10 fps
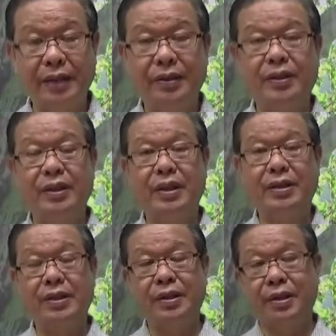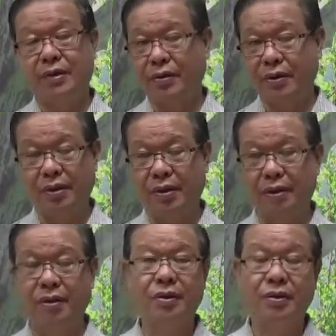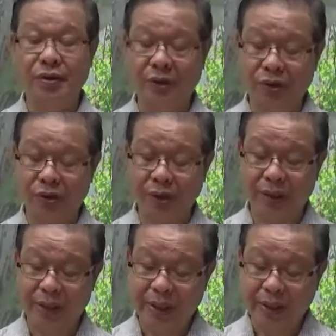So you can see here it's quite a long section.